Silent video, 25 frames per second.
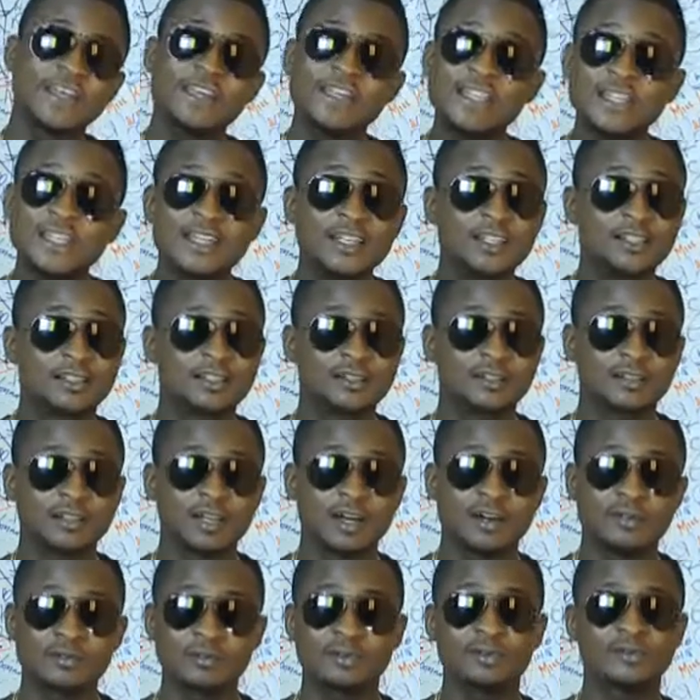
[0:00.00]
I need it,
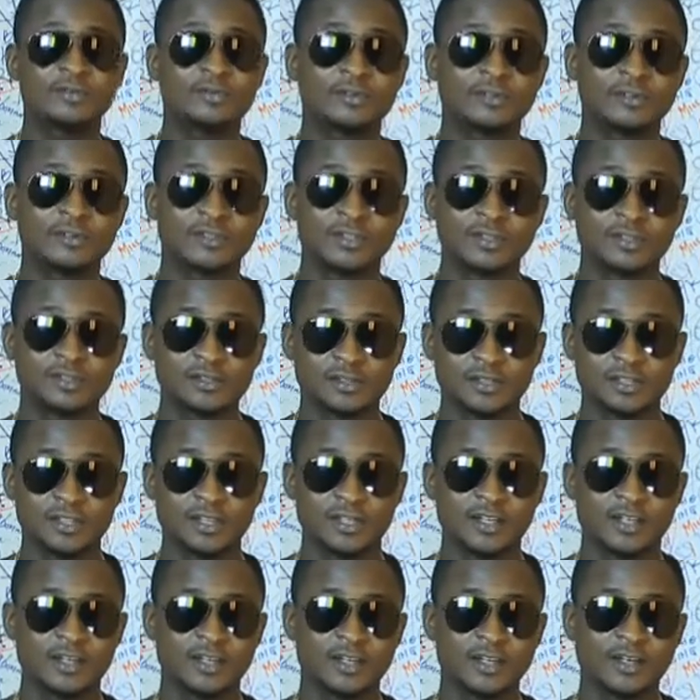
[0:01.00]
I'll go for it.
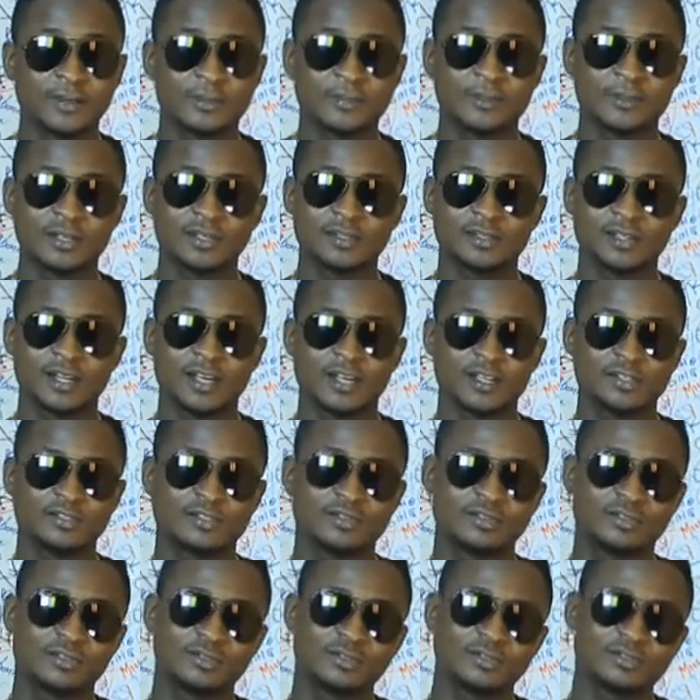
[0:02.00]
You know what I mean? Like,
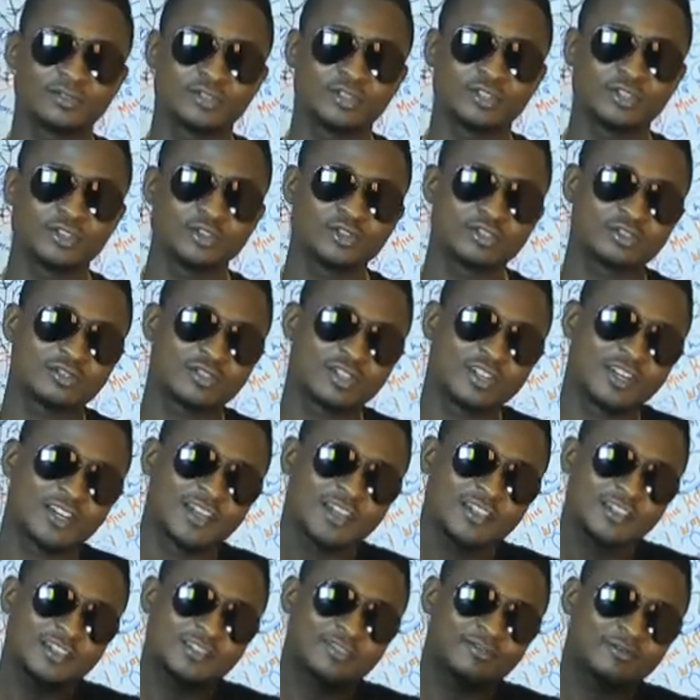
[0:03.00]
so, you know,
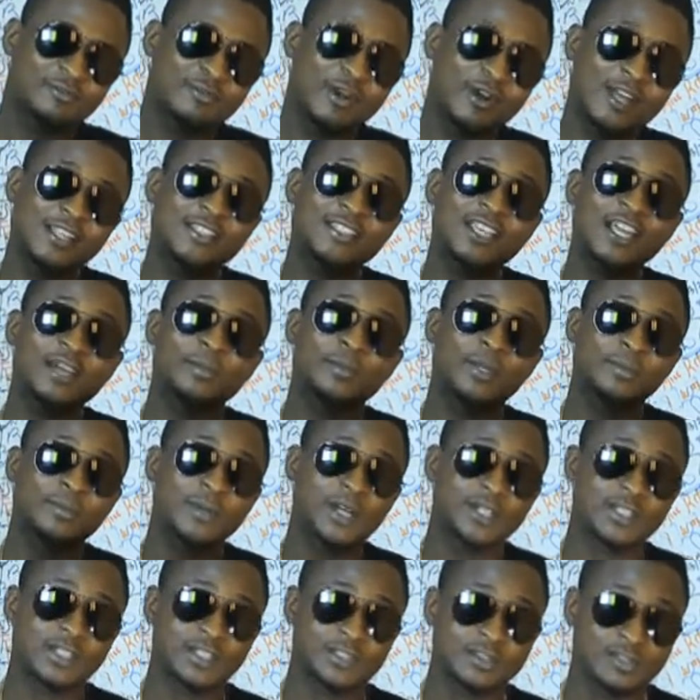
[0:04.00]
because right timing
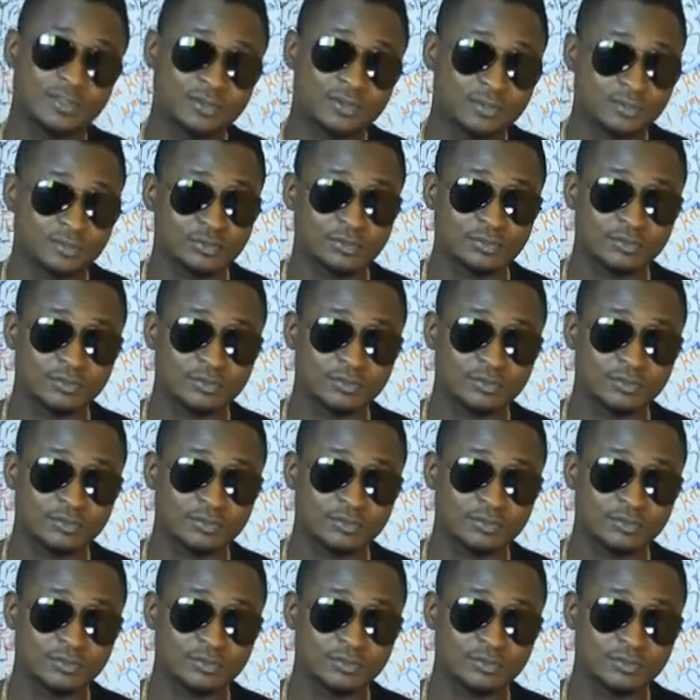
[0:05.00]
matters too.